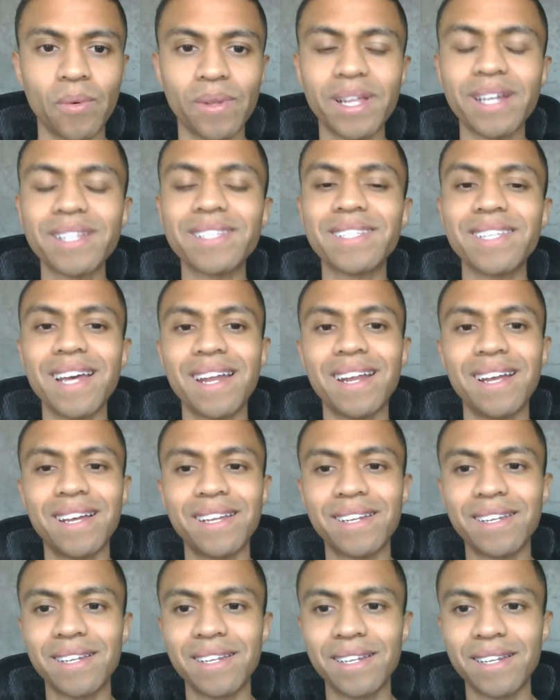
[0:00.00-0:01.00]
Well, that's not
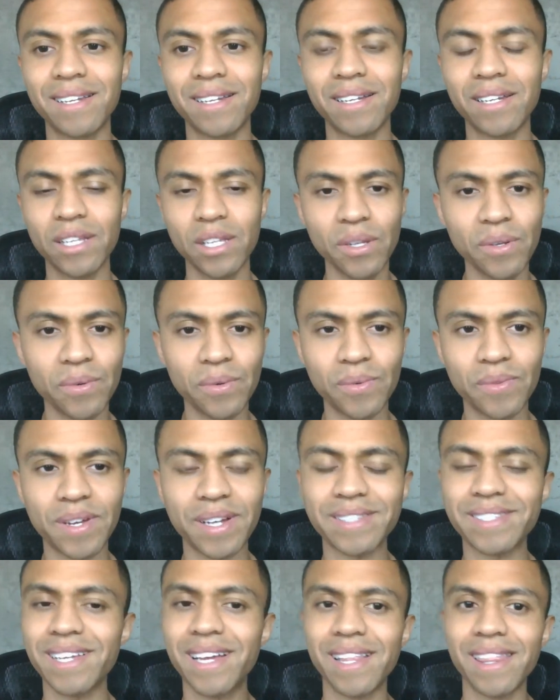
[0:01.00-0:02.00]
on you,
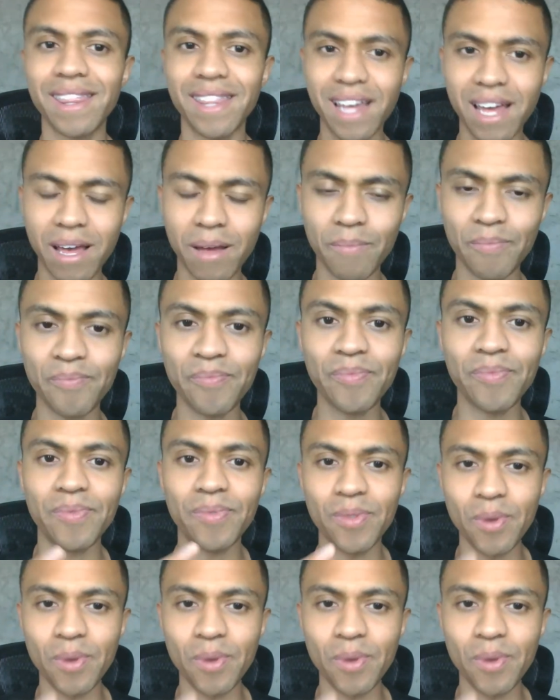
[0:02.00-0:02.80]
that's on them.